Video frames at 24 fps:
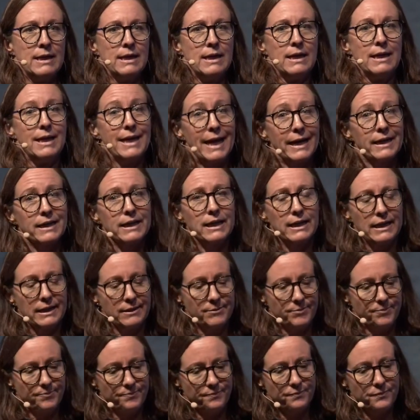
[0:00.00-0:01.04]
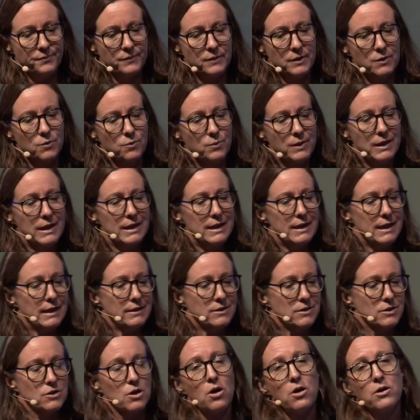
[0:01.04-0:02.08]
Luckily, we at
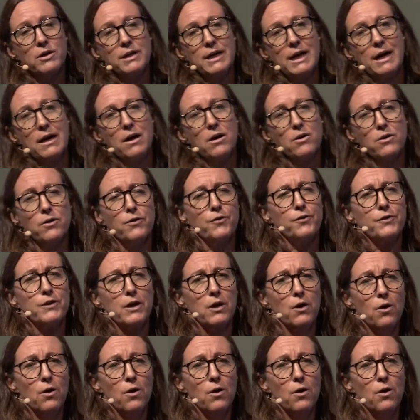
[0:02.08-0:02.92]
Scania are not the